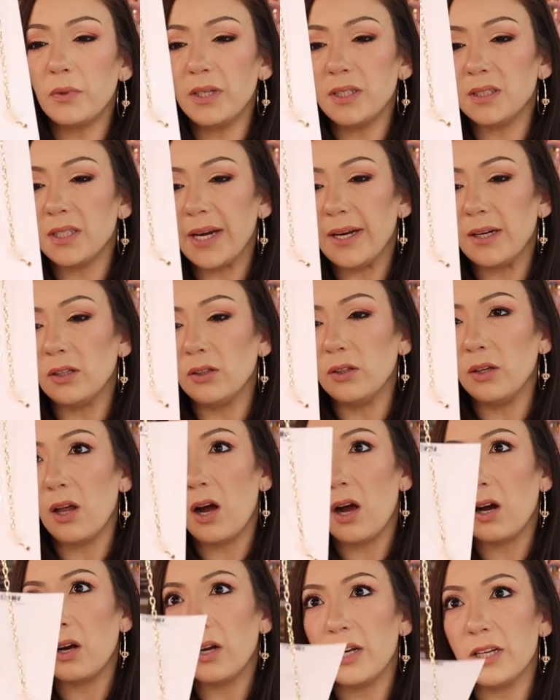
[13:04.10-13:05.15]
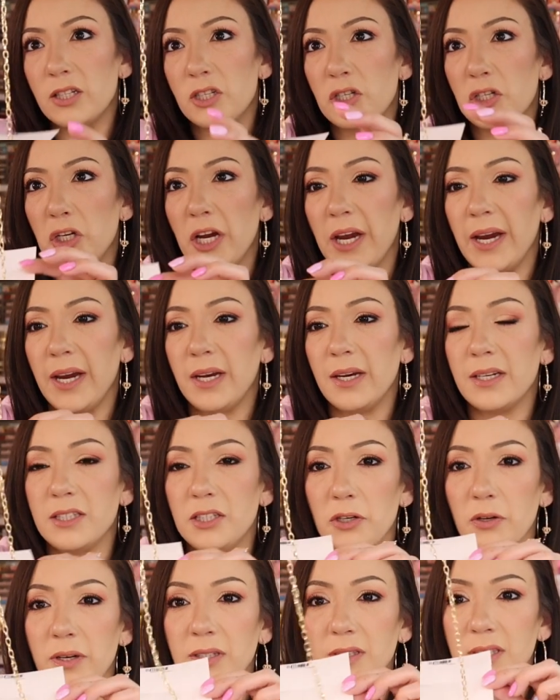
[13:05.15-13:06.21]
one is a long chain,
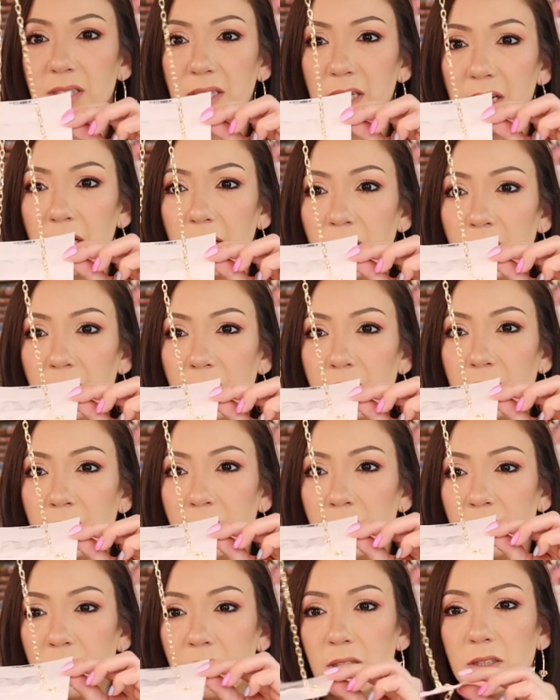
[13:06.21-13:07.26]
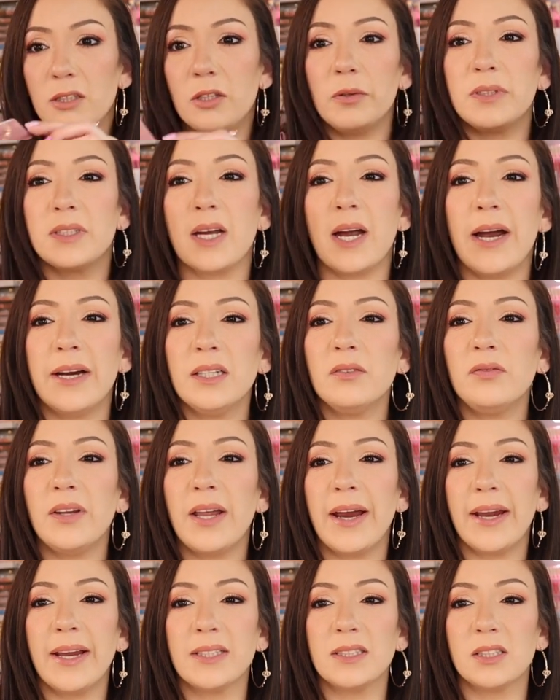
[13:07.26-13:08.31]
as you can see. So it's kind of
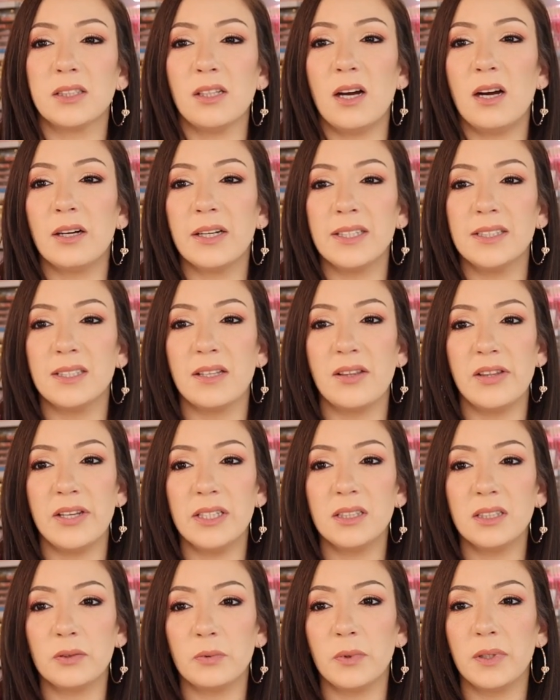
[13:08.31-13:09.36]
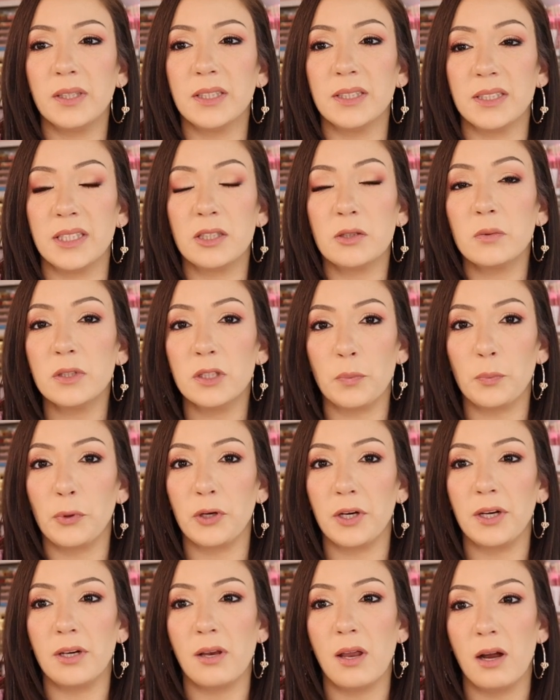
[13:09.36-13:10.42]
like as long as this one, because this one's
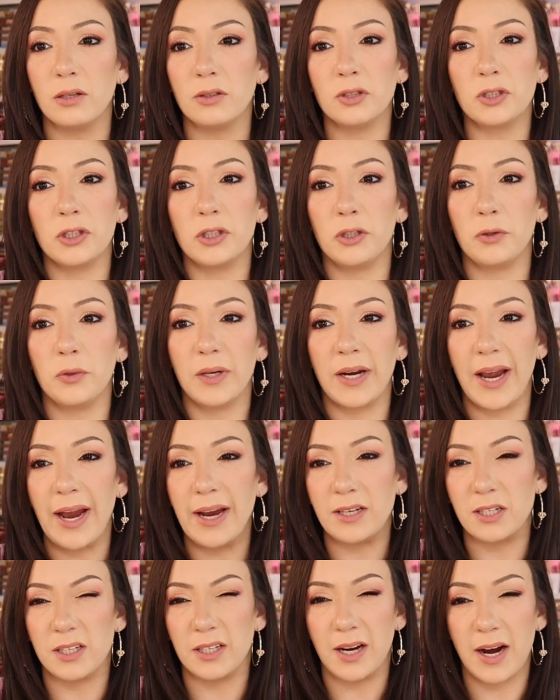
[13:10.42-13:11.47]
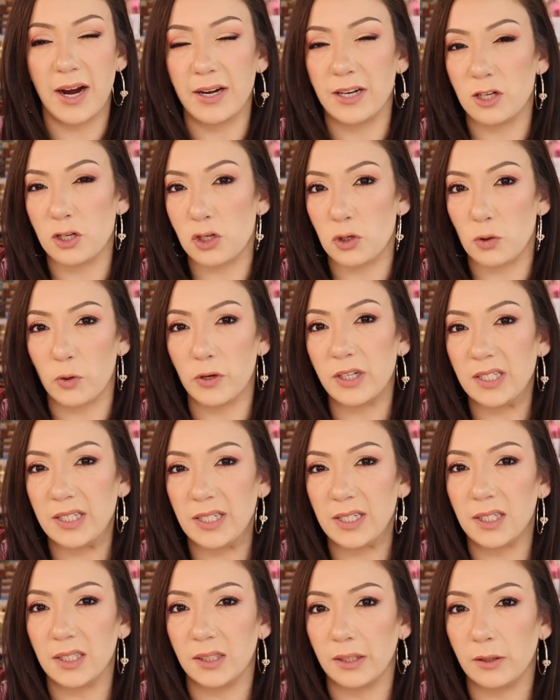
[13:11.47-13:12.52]
pretty long too, and I had to kind of shorten
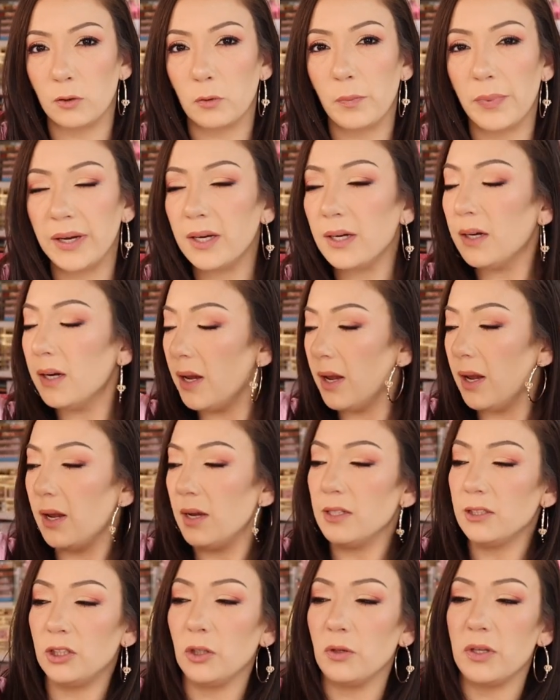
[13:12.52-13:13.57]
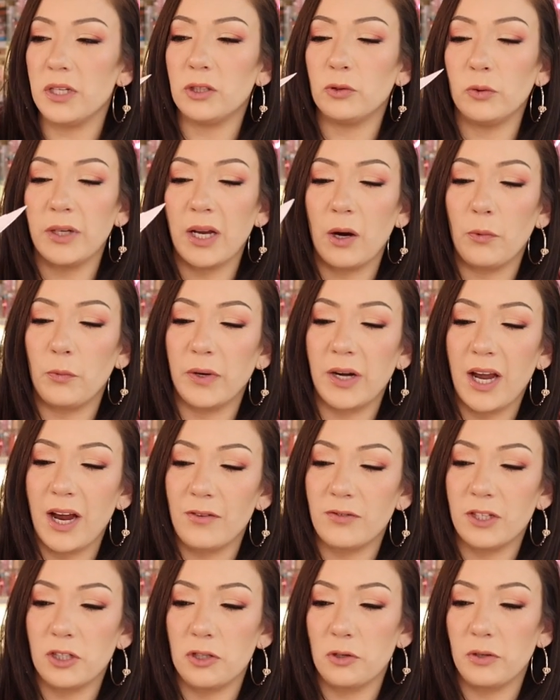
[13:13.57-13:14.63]
it a little bit. So this one I would
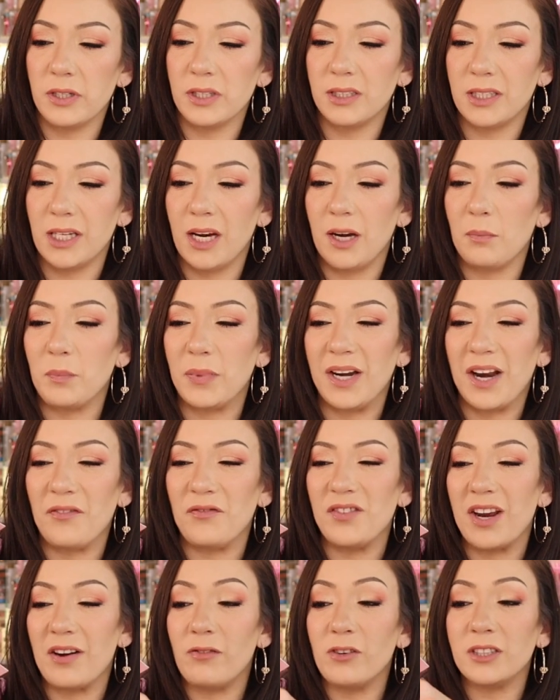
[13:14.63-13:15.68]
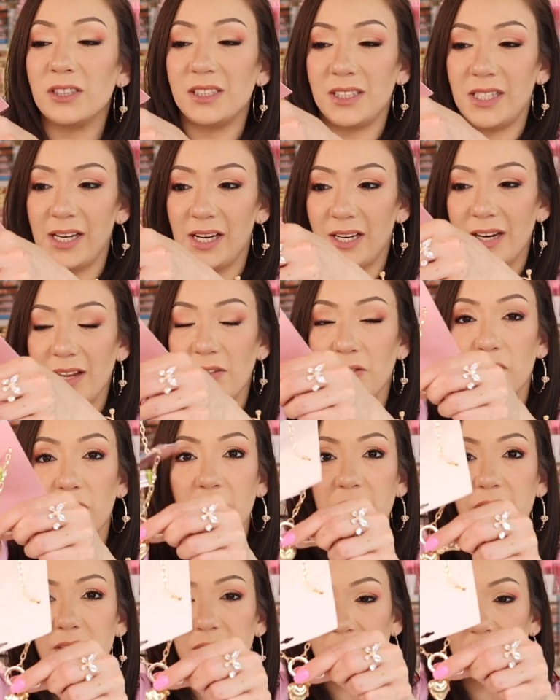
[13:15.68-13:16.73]
have to do the same, but I've never seen
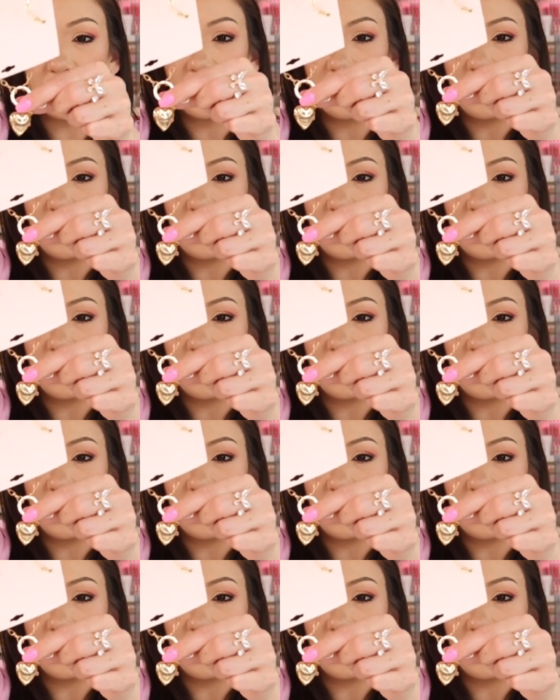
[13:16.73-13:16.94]
this